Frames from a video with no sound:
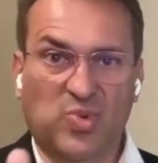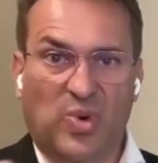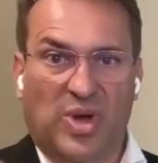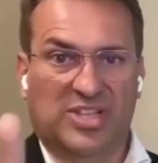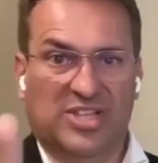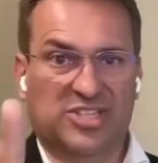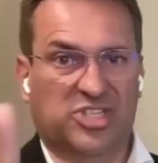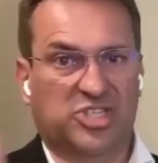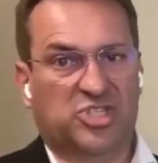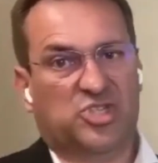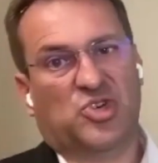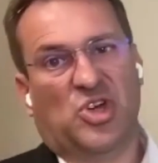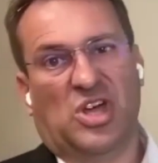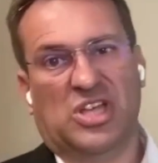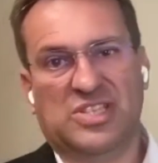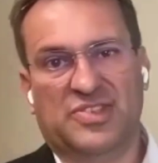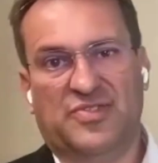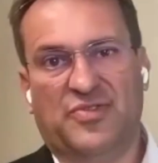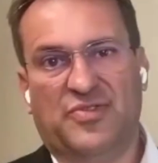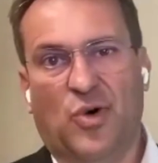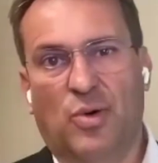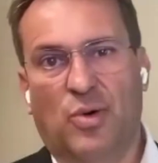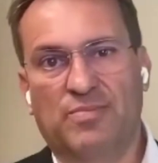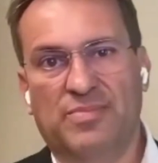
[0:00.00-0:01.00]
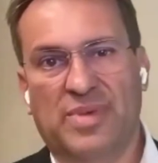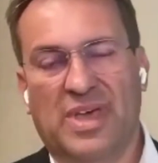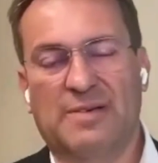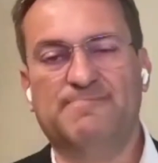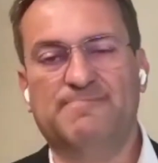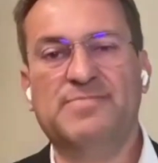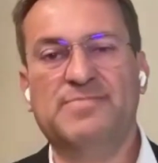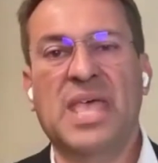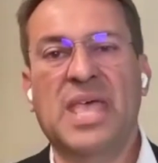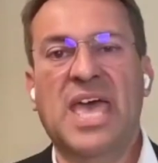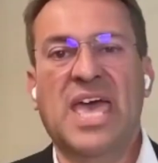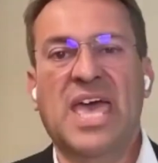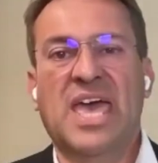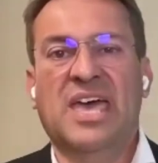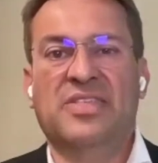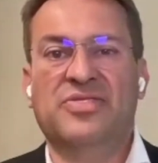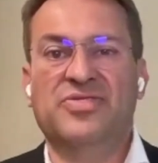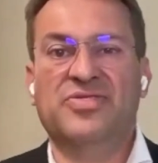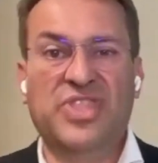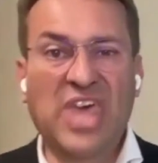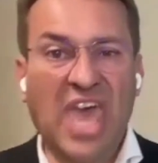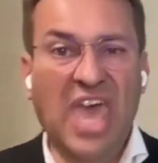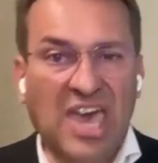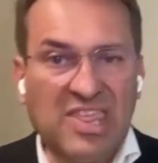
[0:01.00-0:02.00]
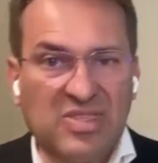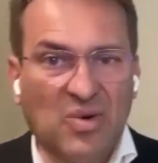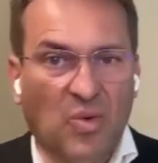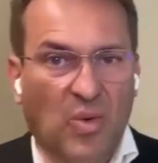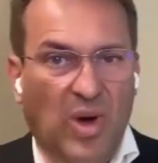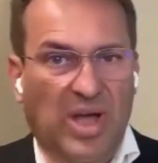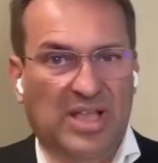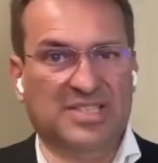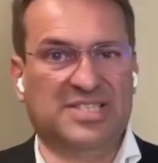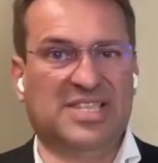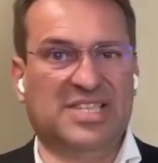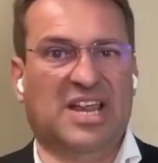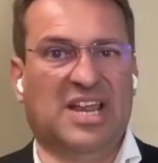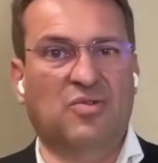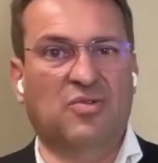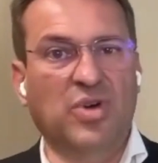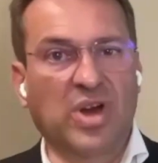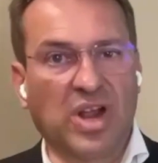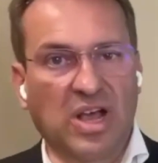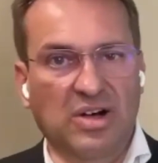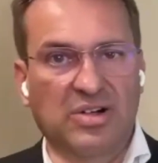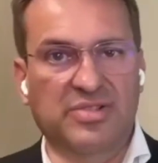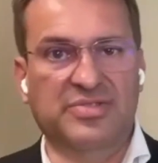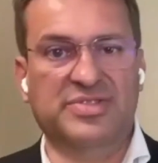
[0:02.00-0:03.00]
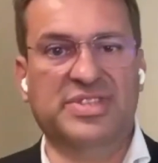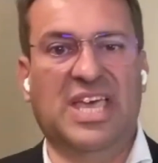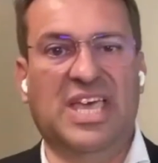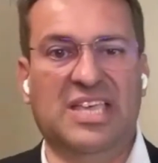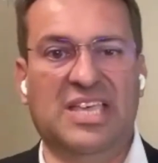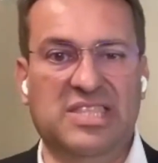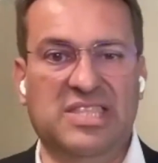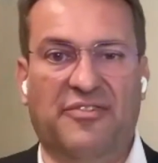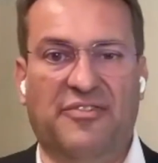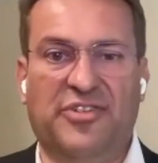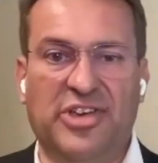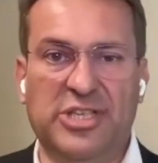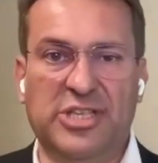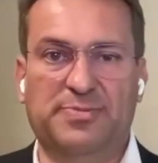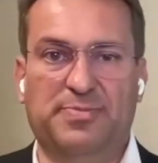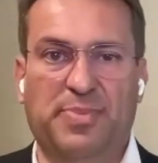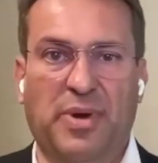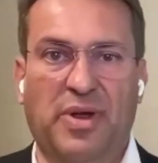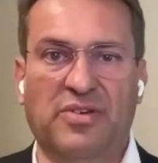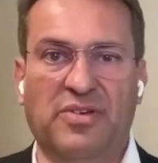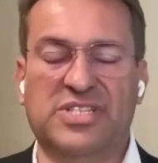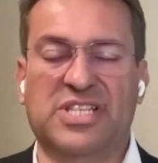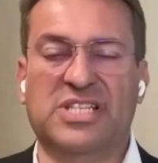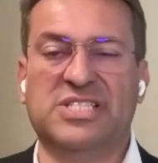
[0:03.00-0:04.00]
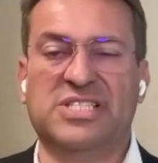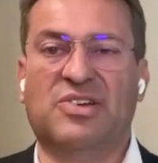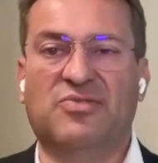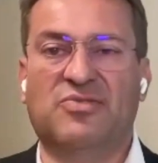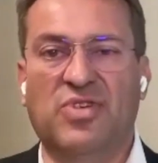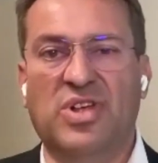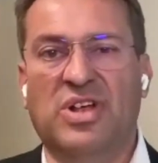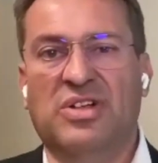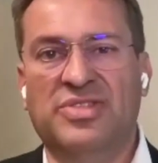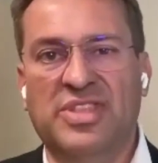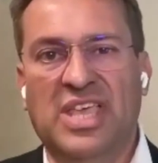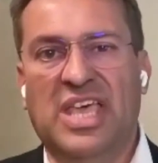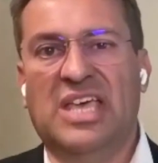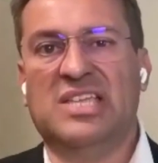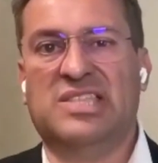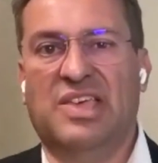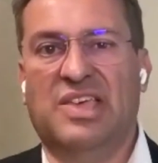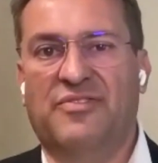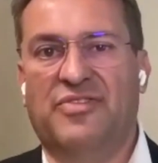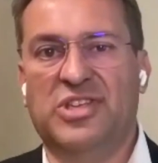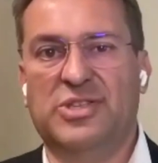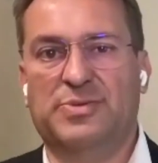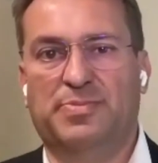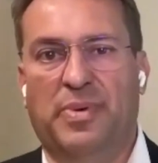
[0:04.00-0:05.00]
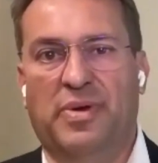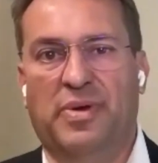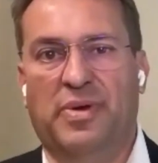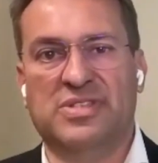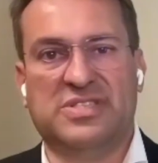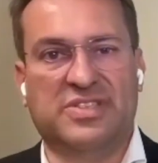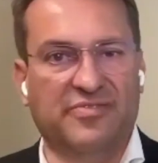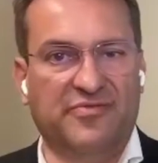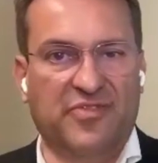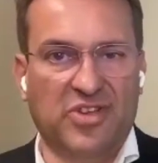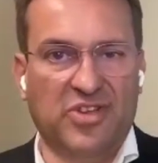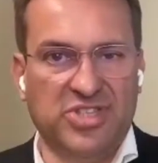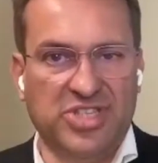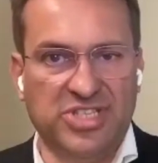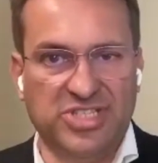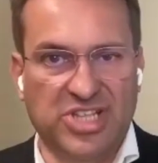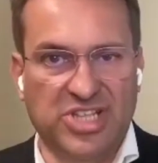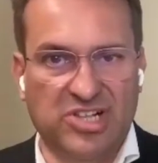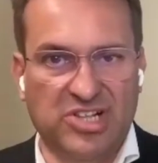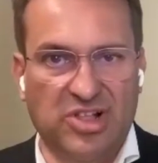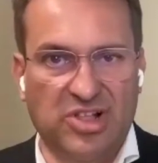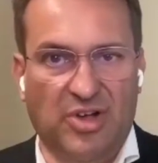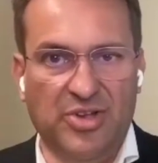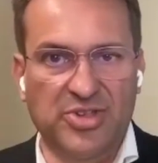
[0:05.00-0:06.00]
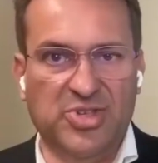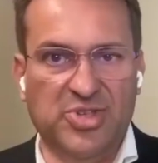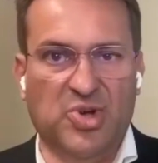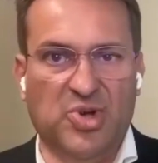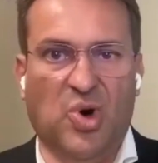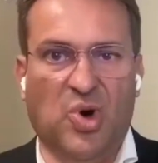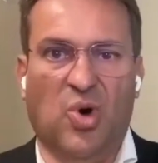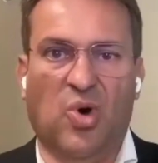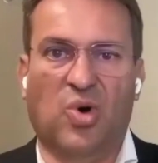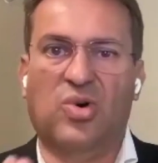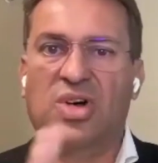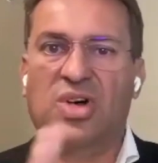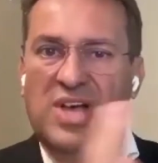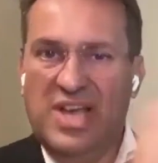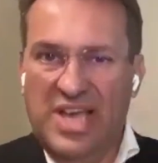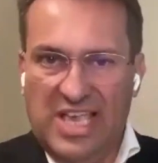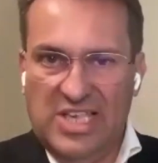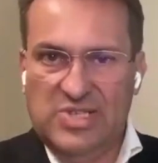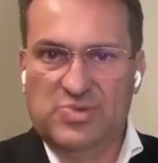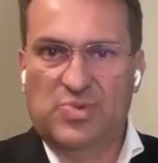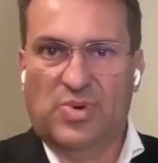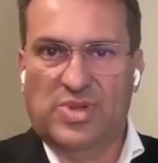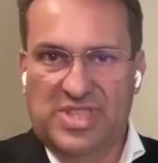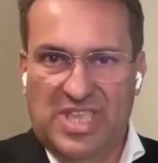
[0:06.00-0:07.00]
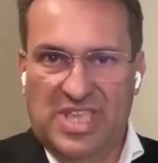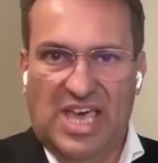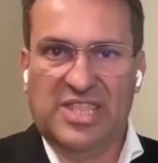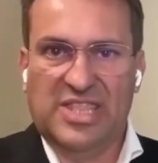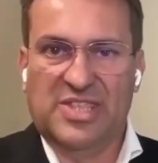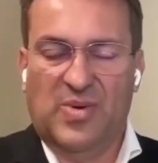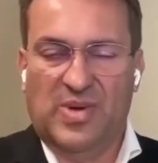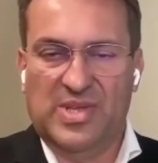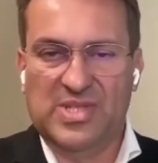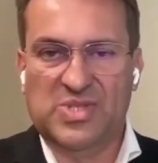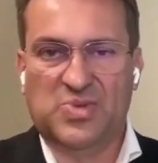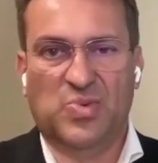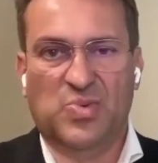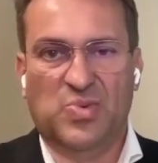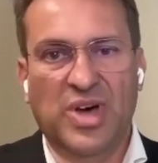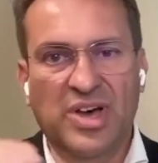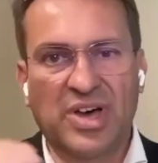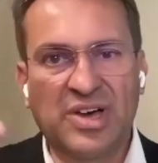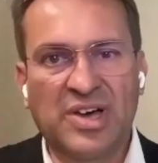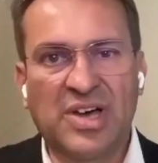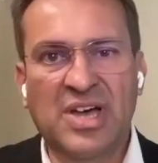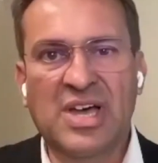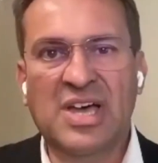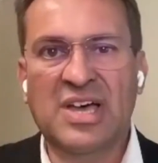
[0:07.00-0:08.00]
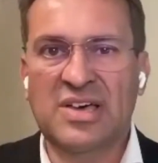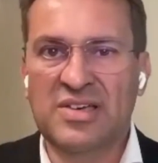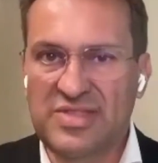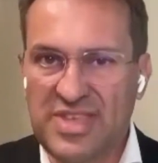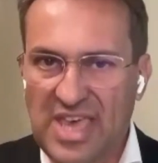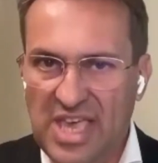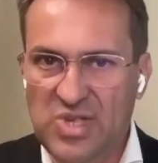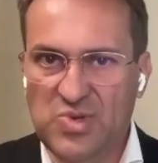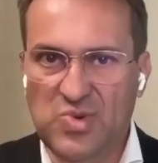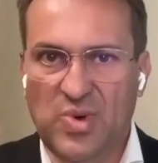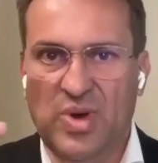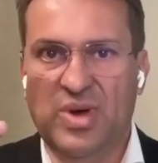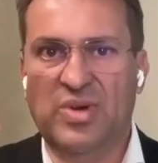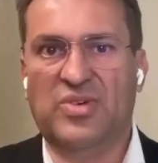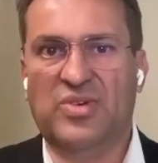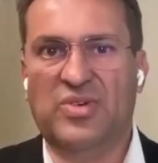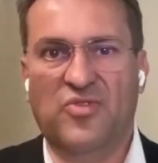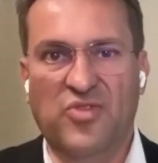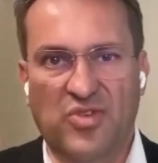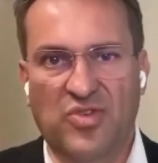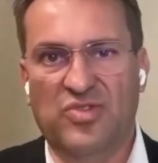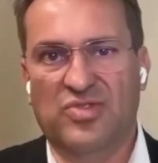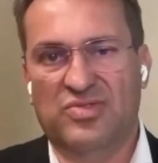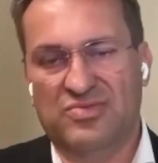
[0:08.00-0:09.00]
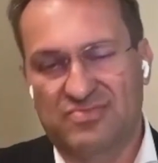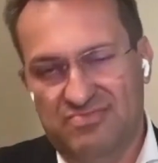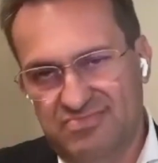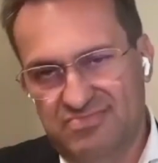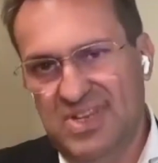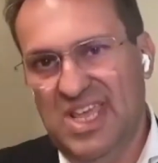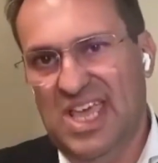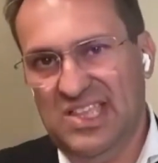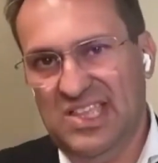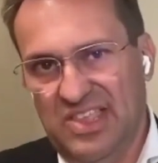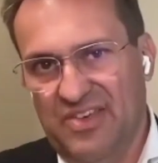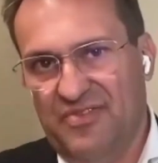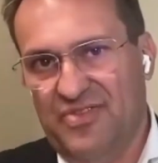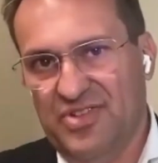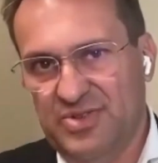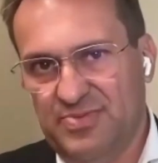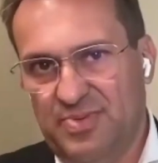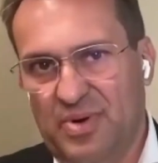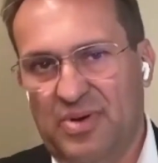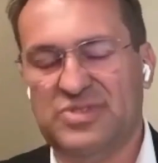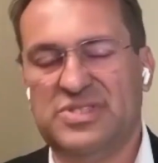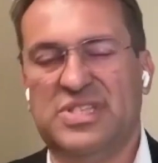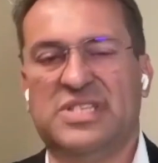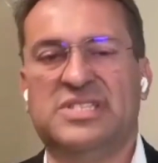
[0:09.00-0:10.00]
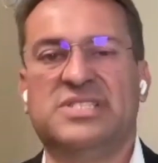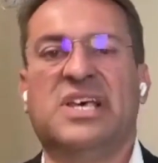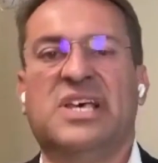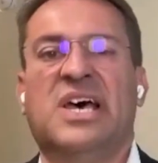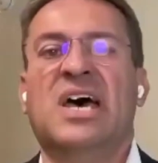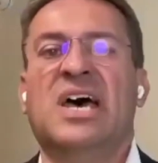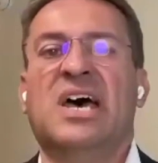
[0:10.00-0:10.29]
ones transform me. They're the ones that are real near-death experiences. The real near-death experiences versus a close call is what the other ones were. These were near-death experiences.